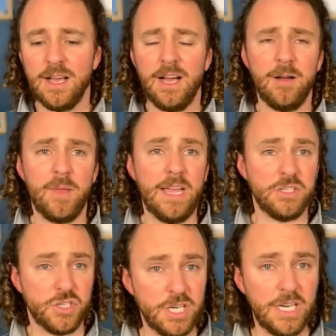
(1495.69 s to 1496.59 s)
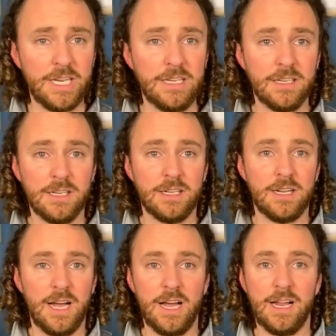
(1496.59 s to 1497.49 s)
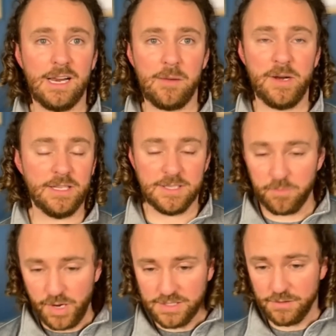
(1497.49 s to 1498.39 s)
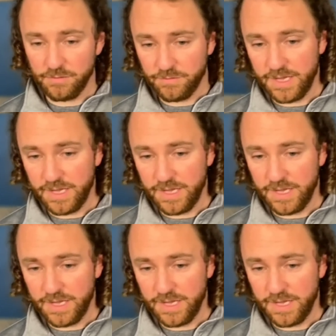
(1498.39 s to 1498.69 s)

And she, I mean, it's impressive.